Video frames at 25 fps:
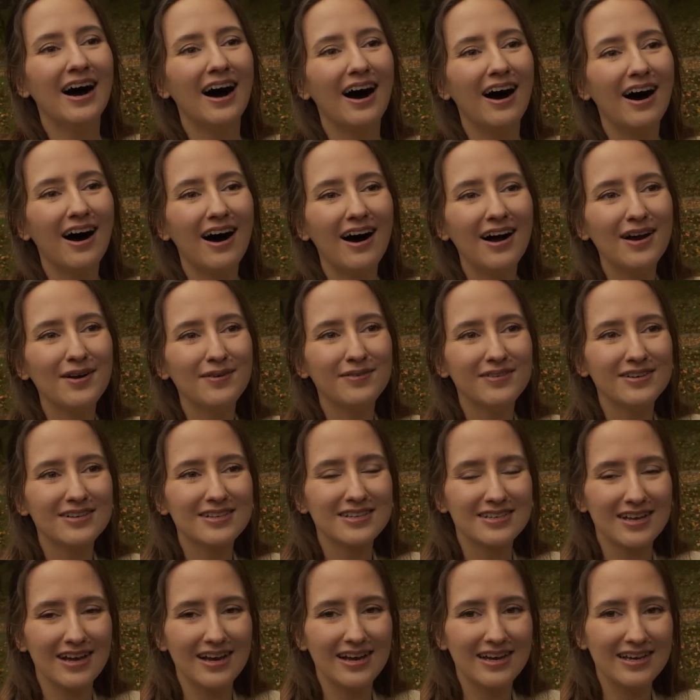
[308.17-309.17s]
I
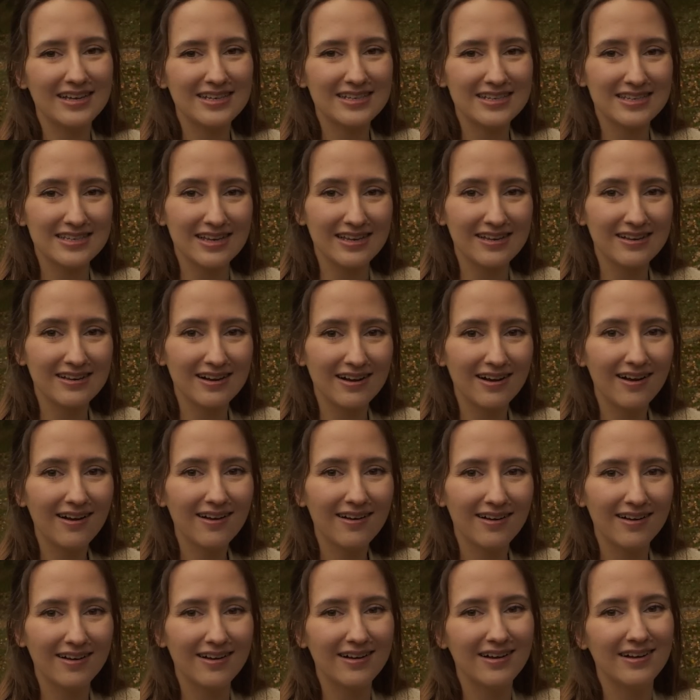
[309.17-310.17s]
was a
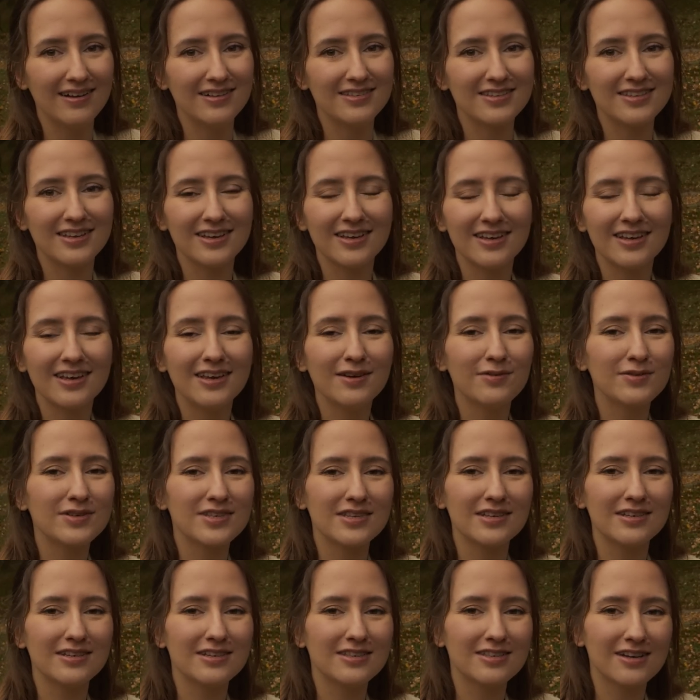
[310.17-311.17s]
singer and he was
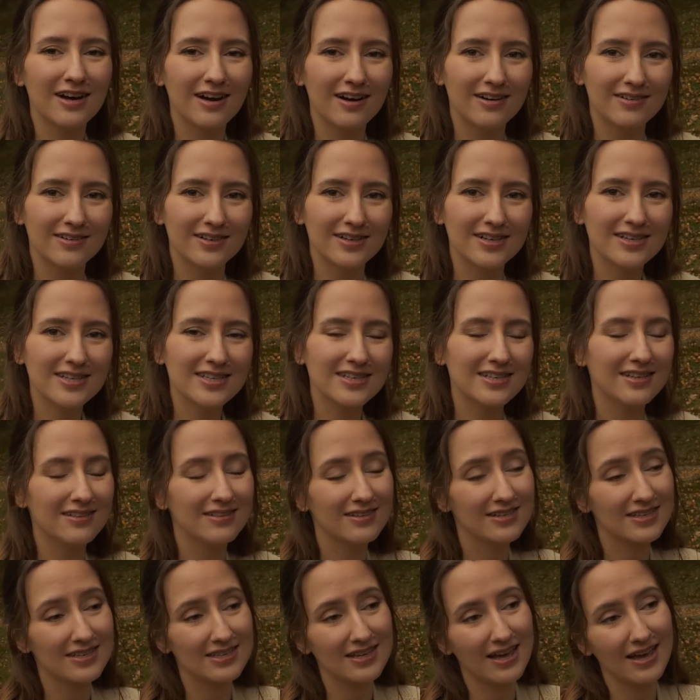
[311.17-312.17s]
a guitarist in
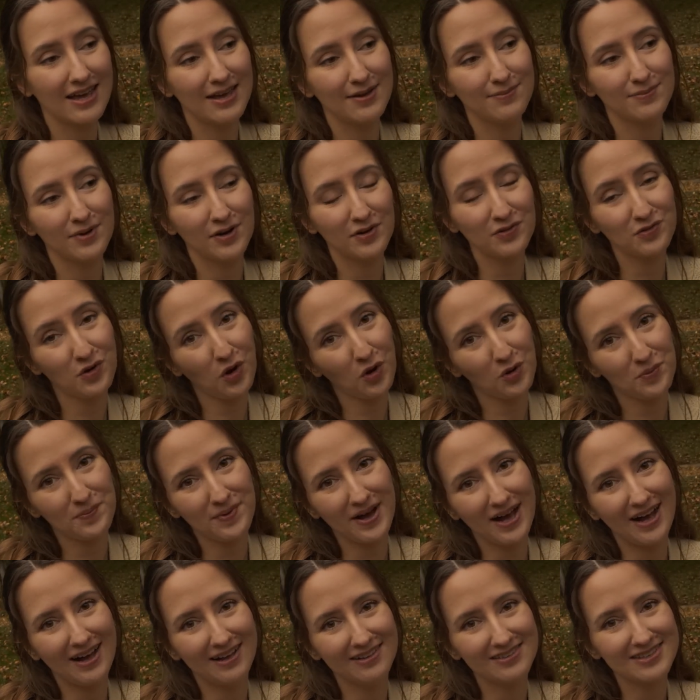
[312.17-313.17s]
the same rock
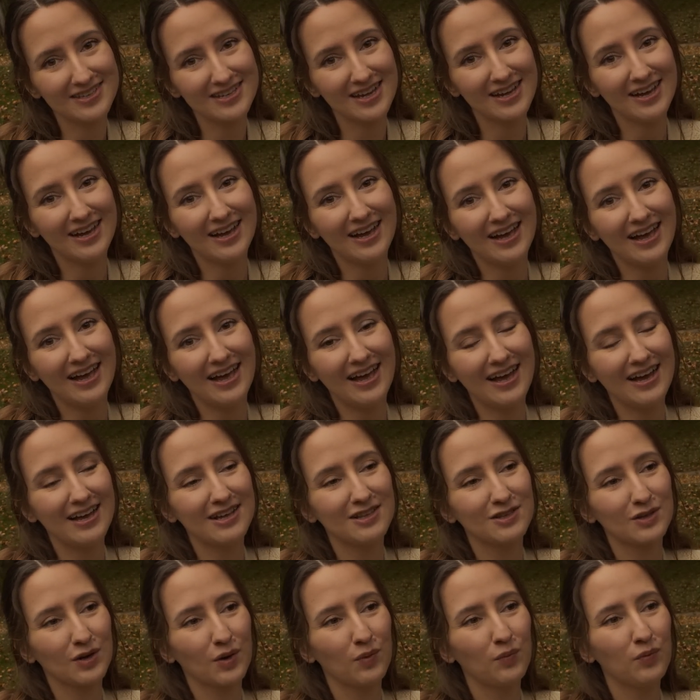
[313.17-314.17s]
band,
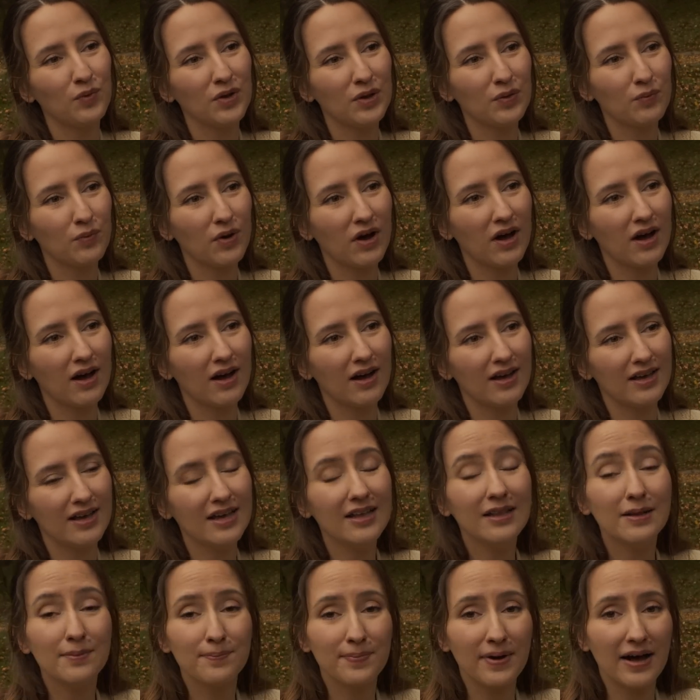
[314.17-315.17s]
and we were
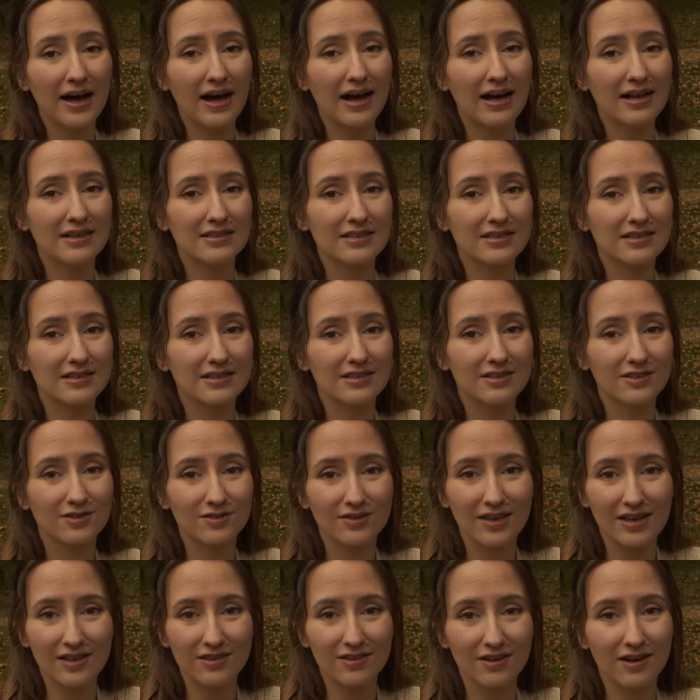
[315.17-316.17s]
in a band
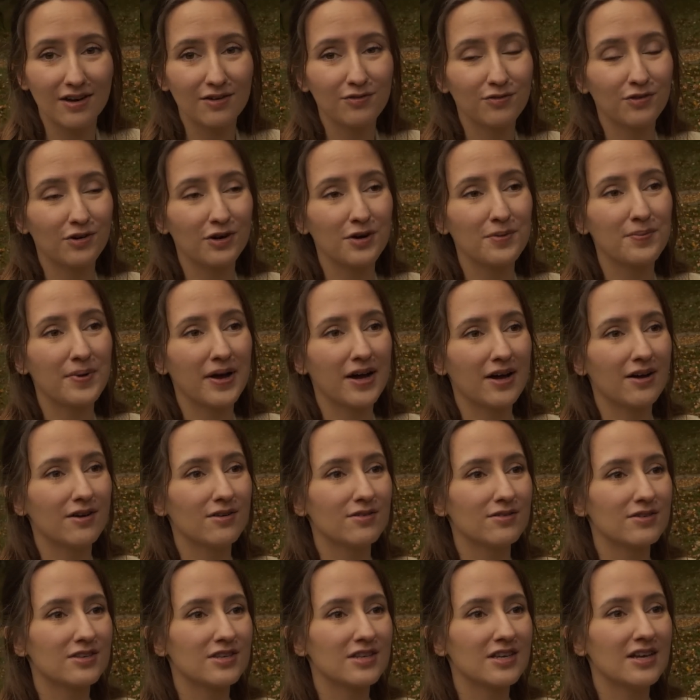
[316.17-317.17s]
together for
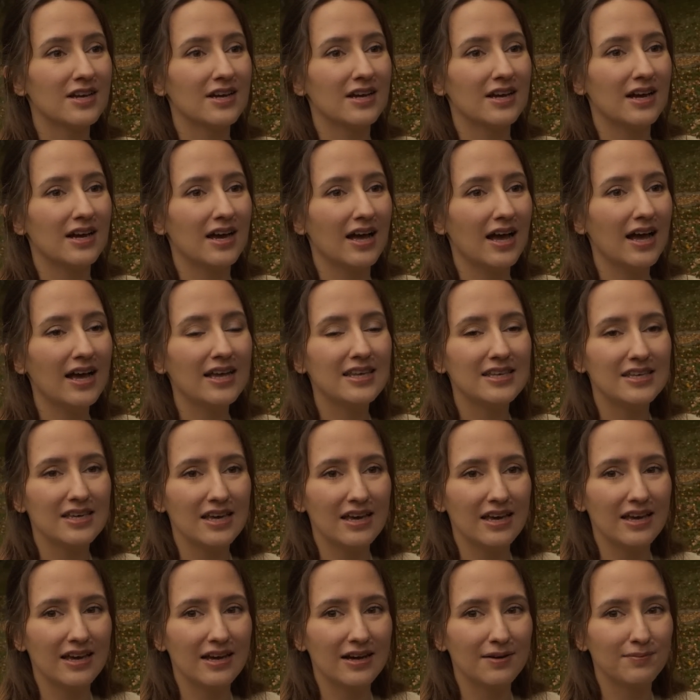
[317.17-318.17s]
about a
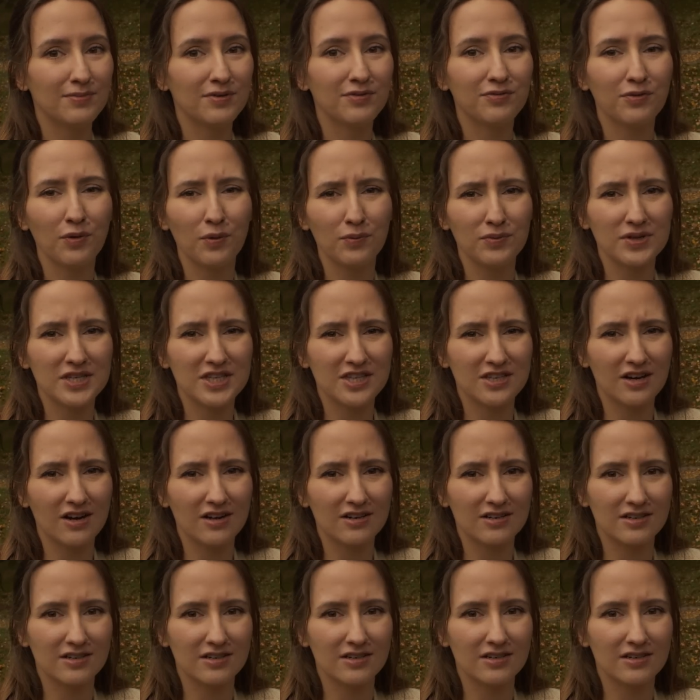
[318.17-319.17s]
year before we
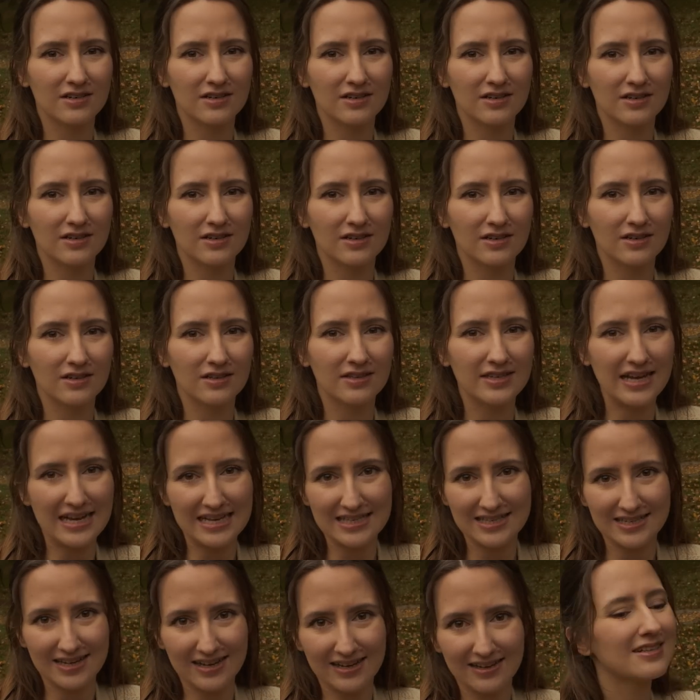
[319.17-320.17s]
started
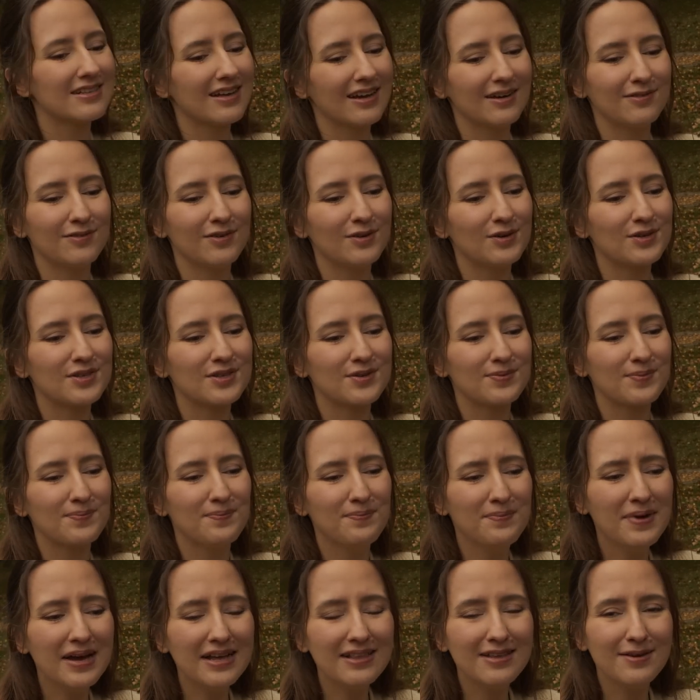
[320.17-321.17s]
dating. That was
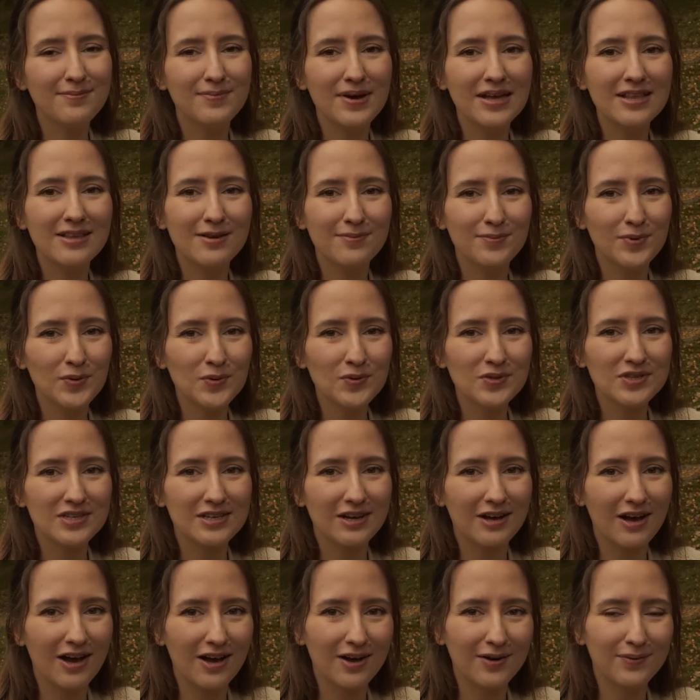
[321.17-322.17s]
many moons
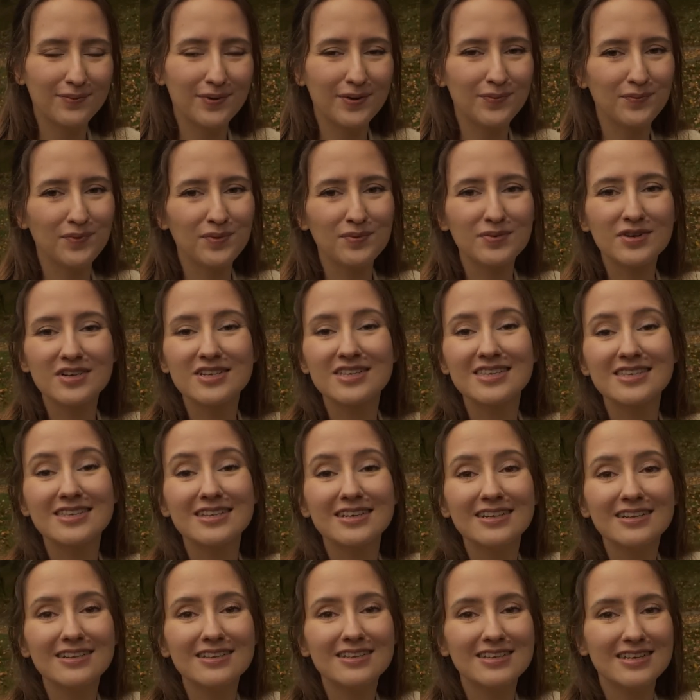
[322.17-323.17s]
ago when we were
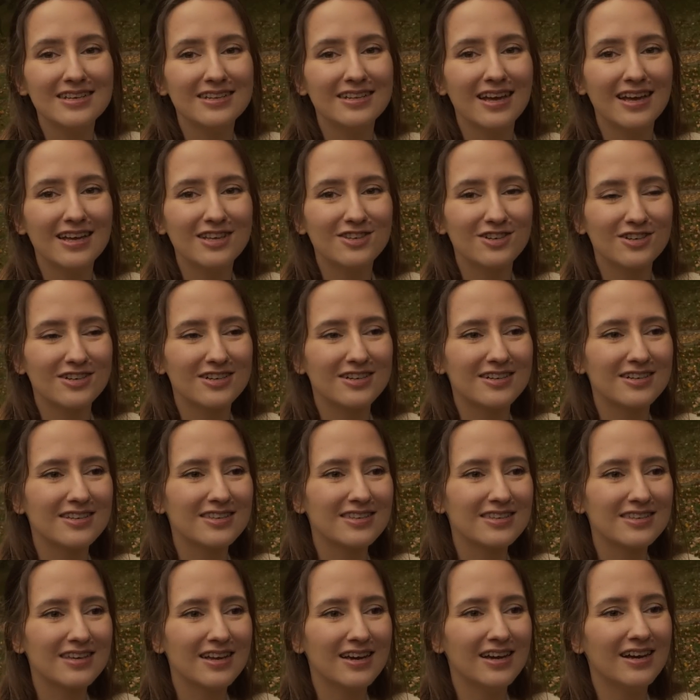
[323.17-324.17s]
still
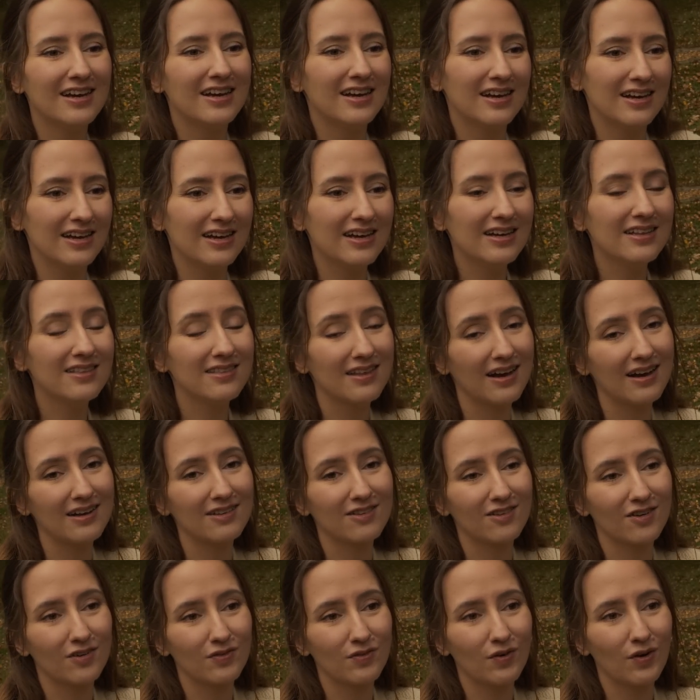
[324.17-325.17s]
teenagers in that
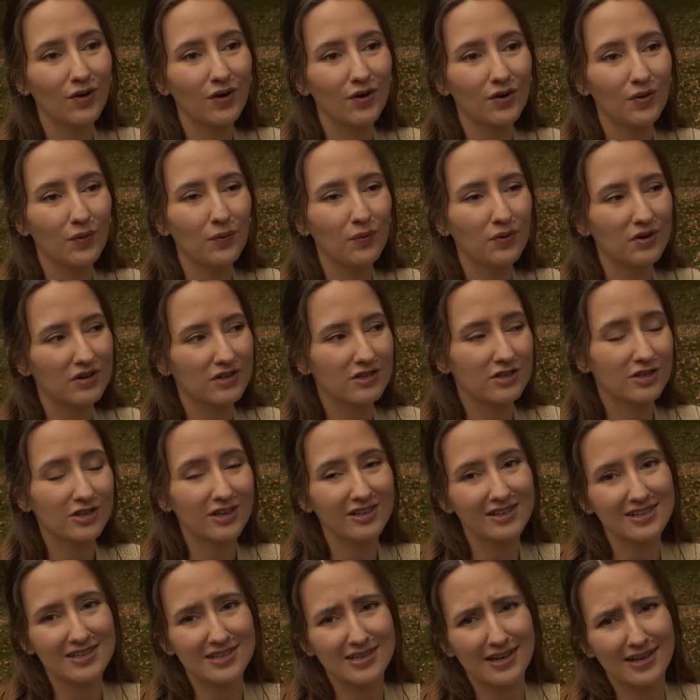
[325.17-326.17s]
rock, or
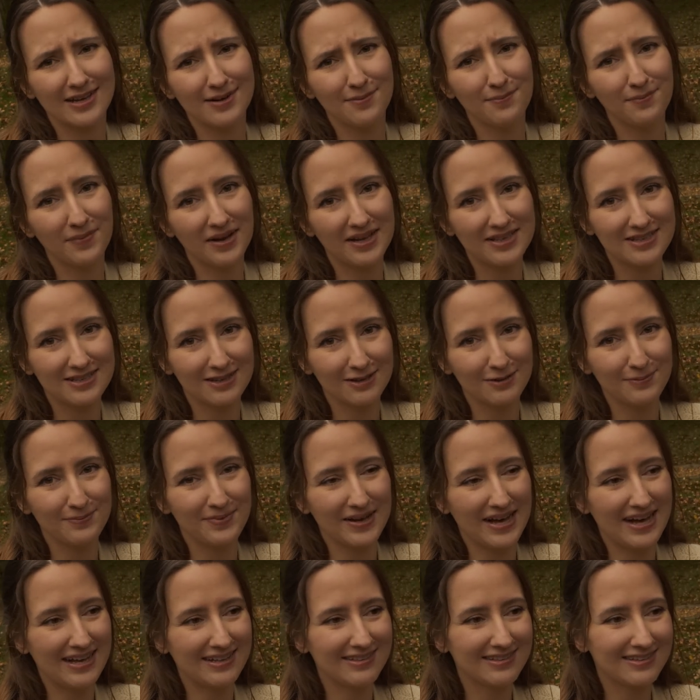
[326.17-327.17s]
shall I say metal
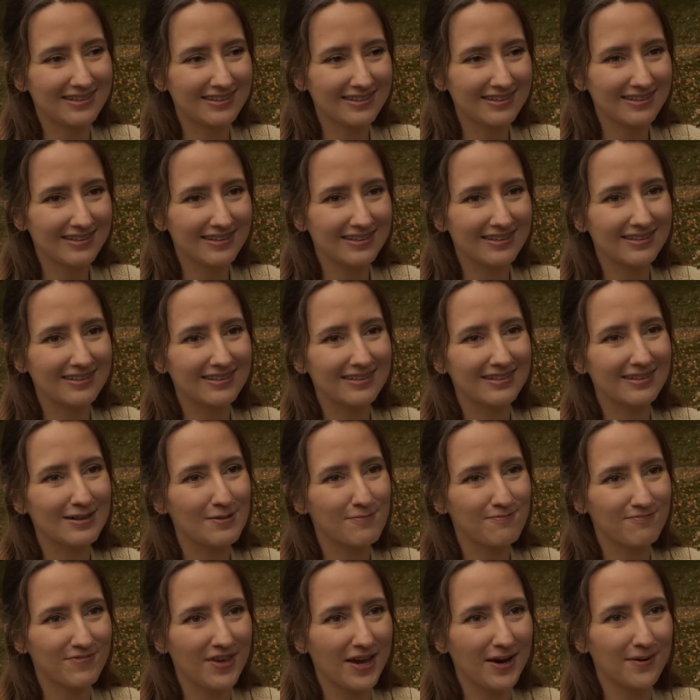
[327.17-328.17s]
band.
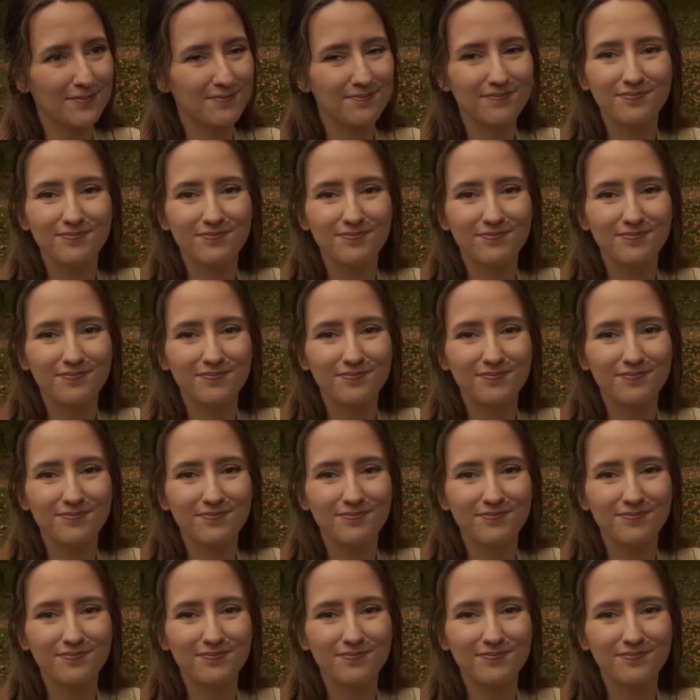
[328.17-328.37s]
Yeah.